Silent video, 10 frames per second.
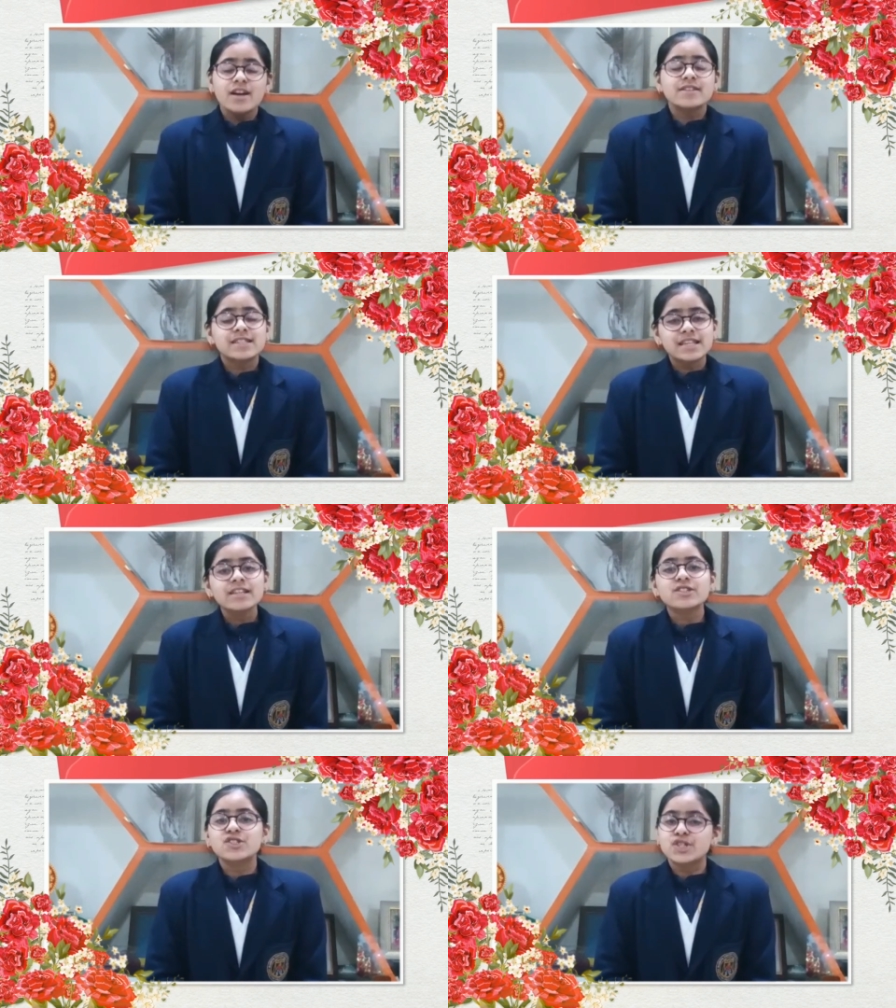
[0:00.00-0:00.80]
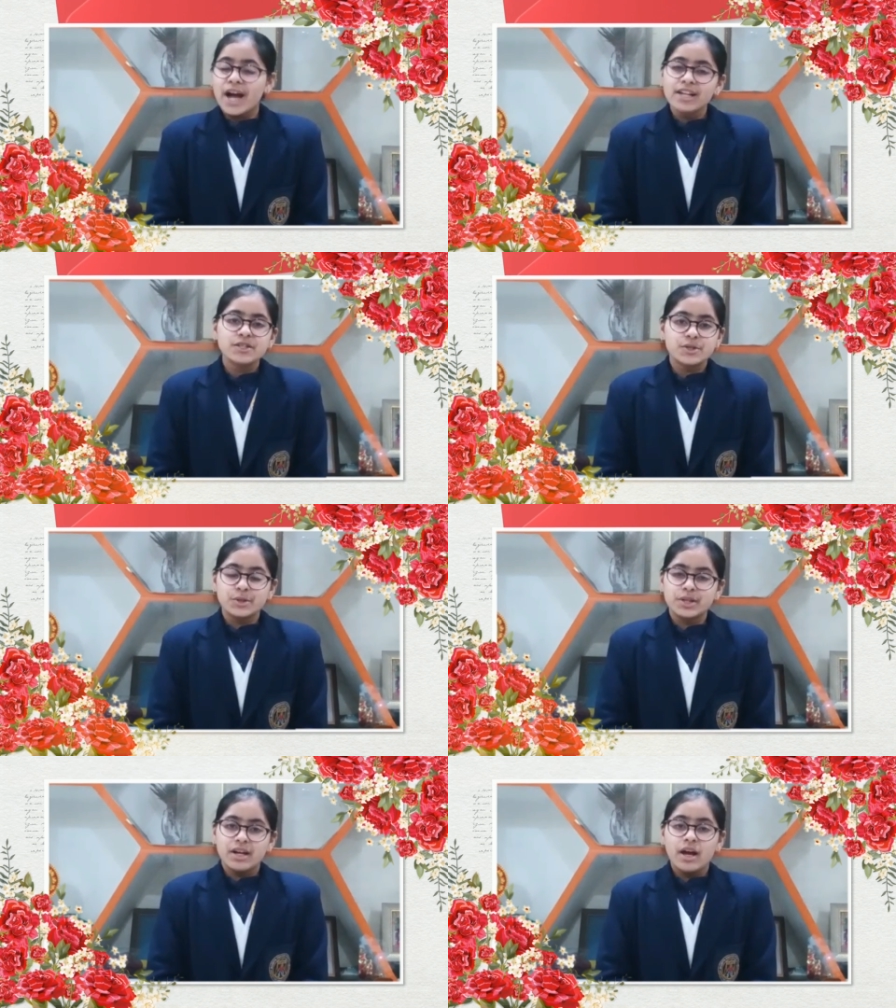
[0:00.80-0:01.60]
Since
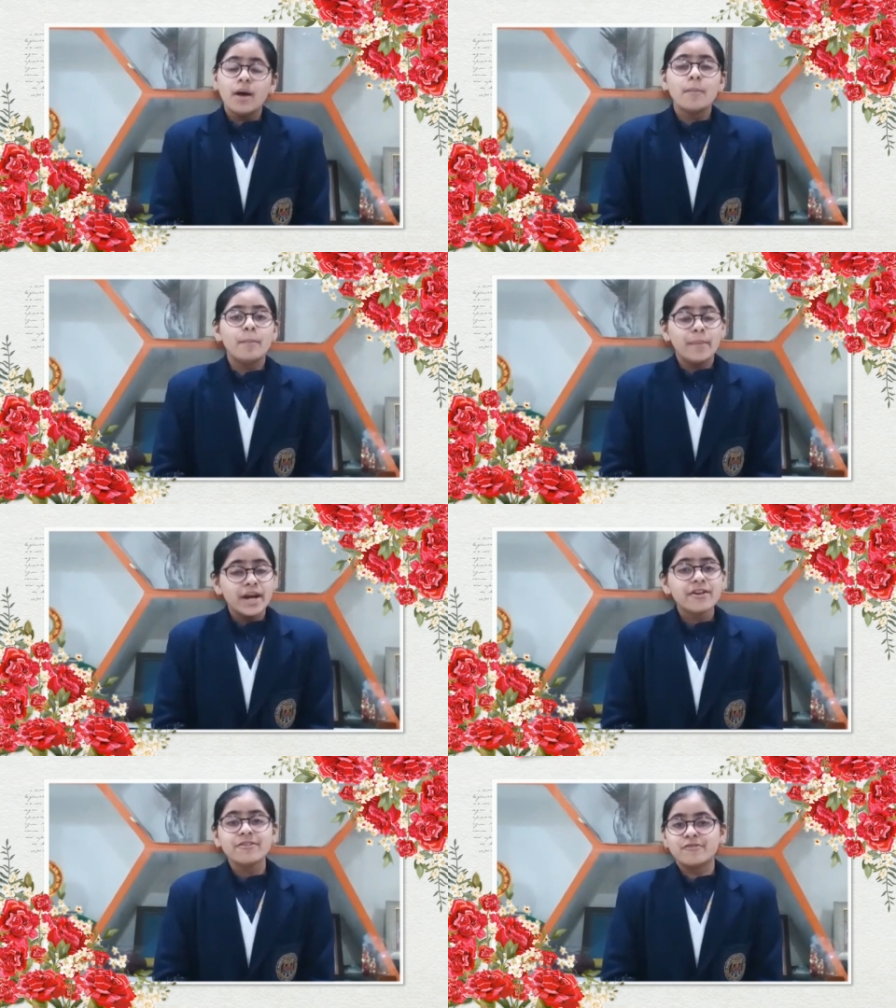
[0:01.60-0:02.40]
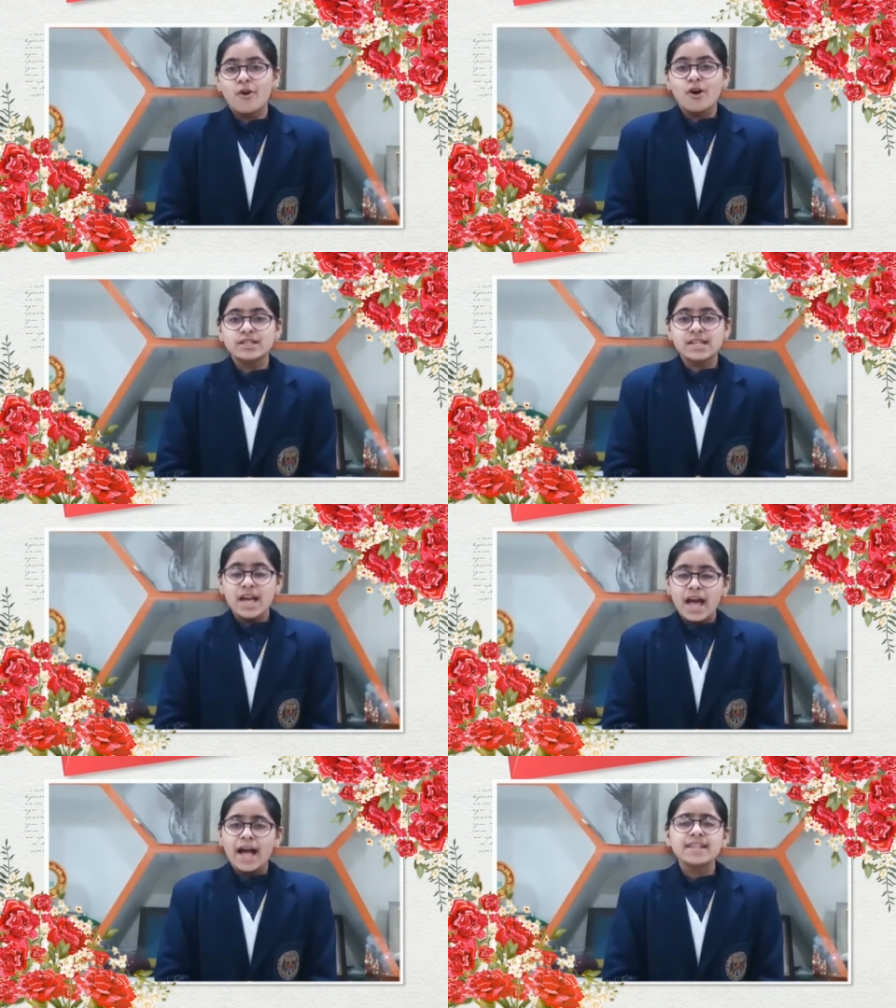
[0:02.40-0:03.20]
childhood, Mary Ward
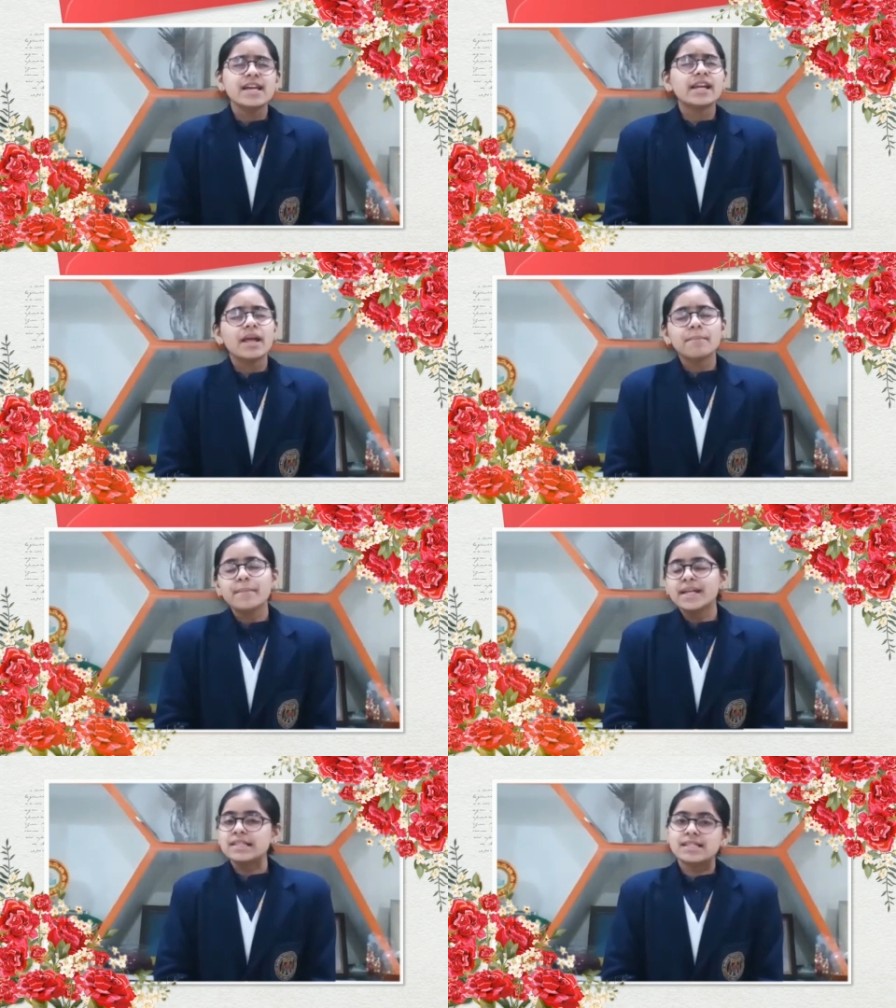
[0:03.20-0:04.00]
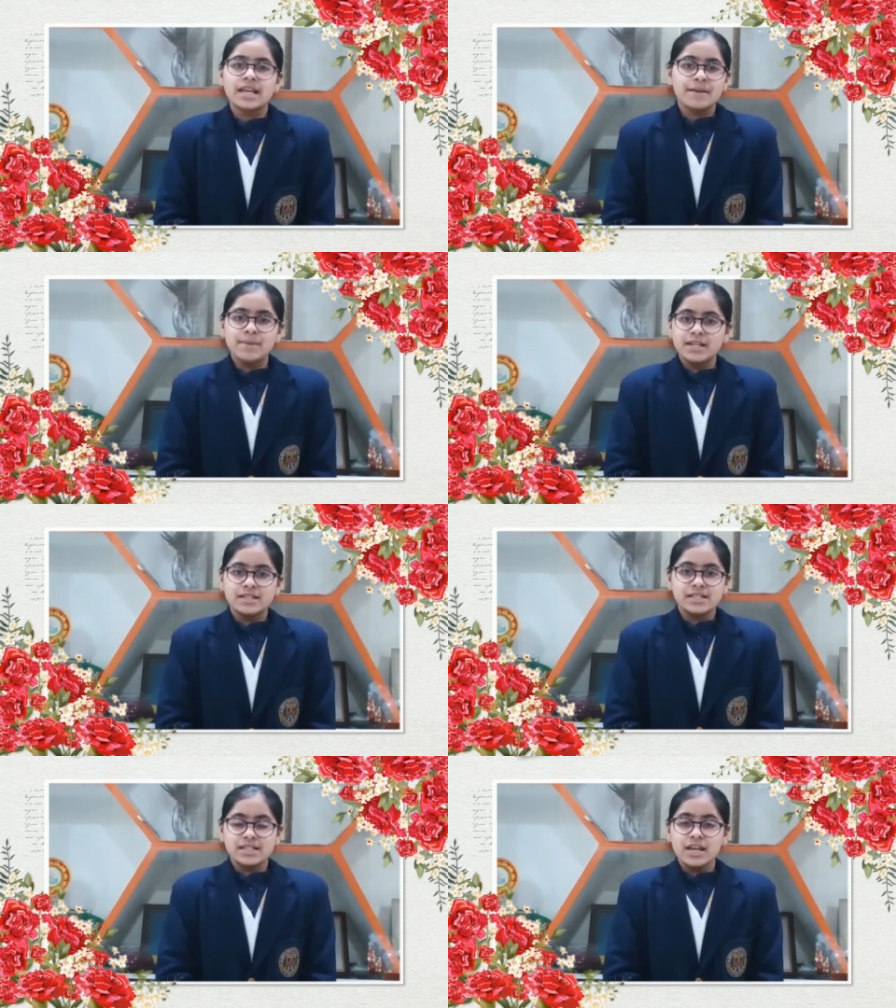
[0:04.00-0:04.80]
had an immense
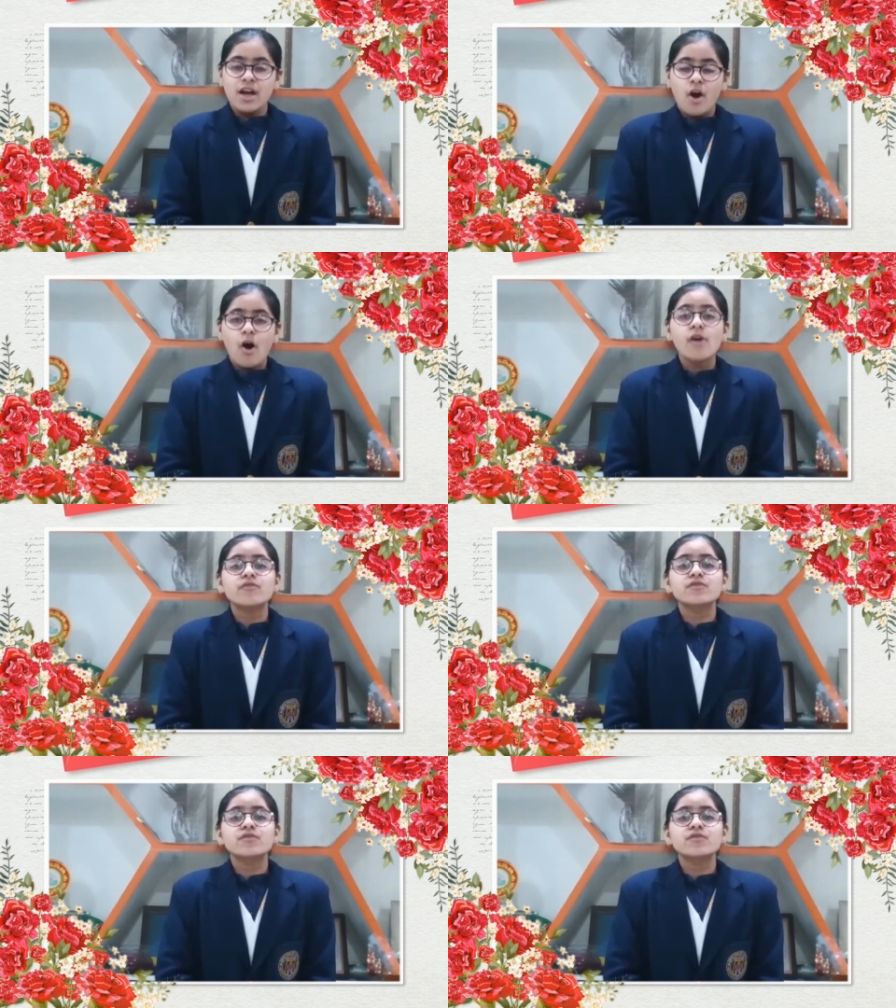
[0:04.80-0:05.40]
ability of